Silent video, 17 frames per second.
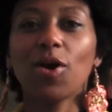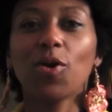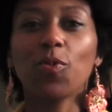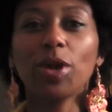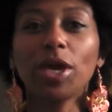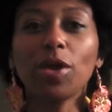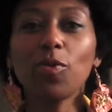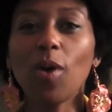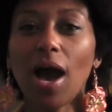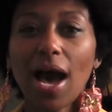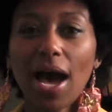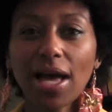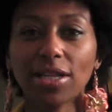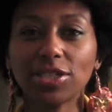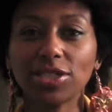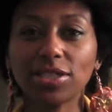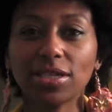We
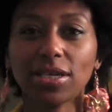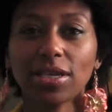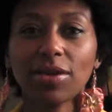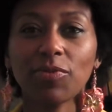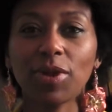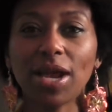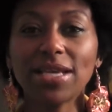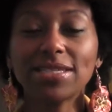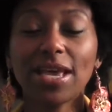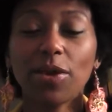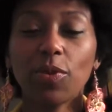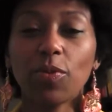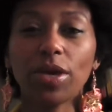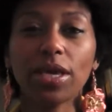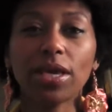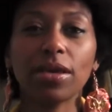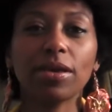watched, when I say
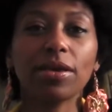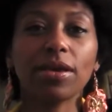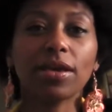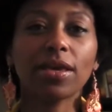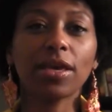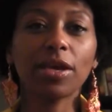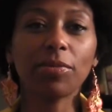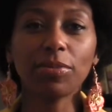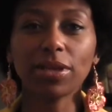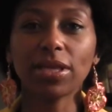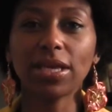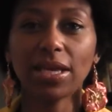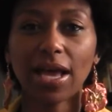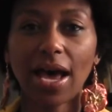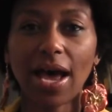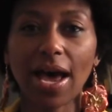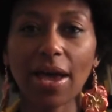we, Kimberly
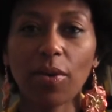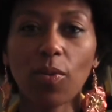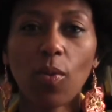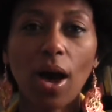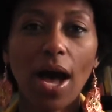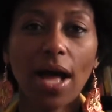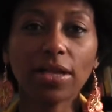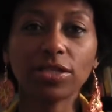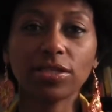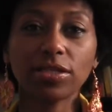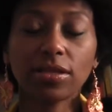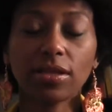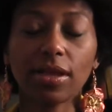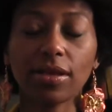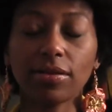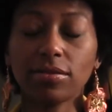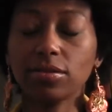and I watched
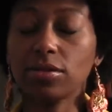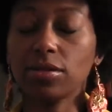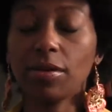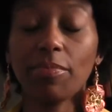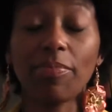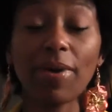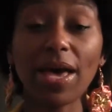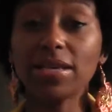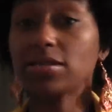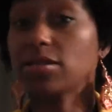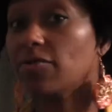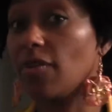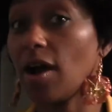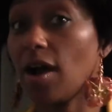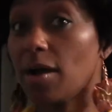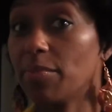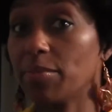to the best
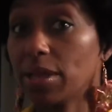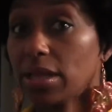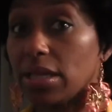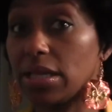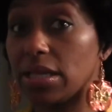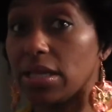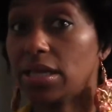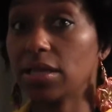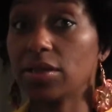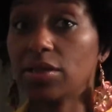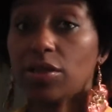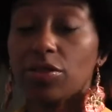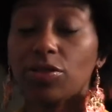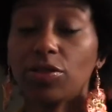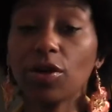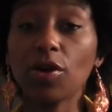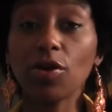of our ability
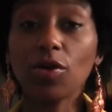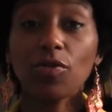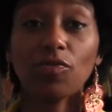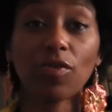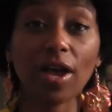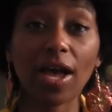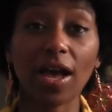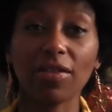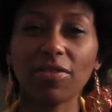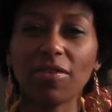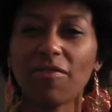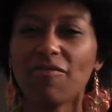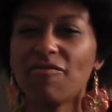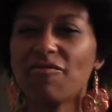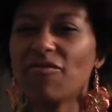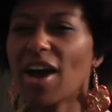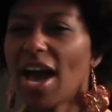the third round, the
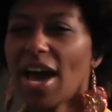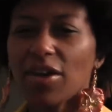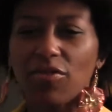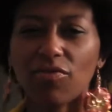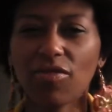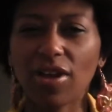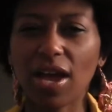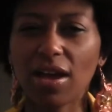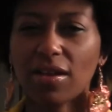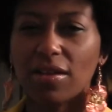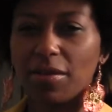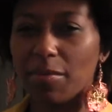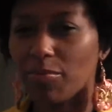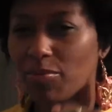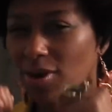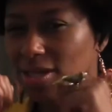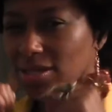final round of
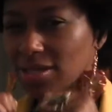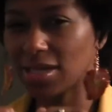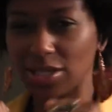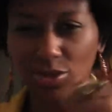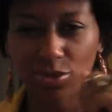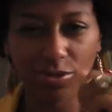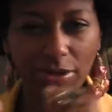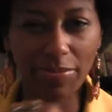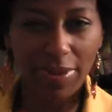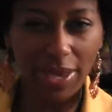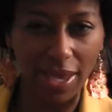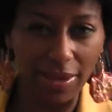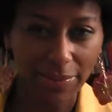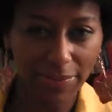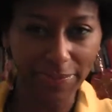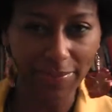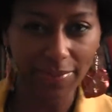the presidential debate